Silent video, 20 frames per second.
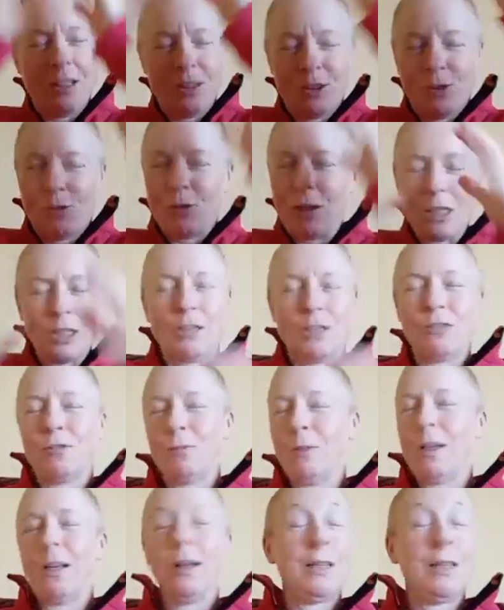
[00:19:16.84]
instructions from
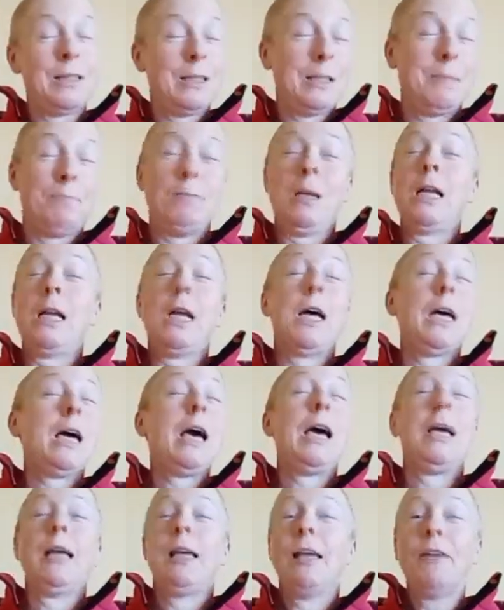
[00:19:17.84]
me. I said, buddy, I
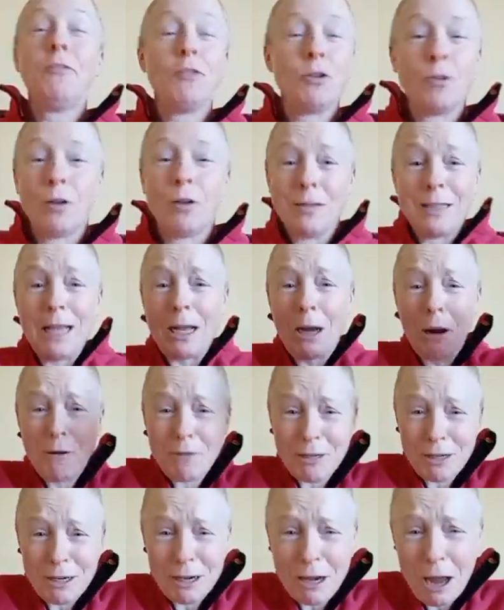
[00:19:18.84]
can't give you those. I don't
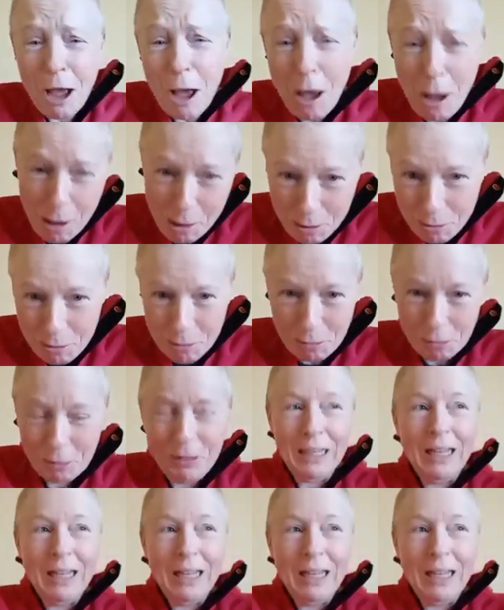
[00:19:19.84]
know.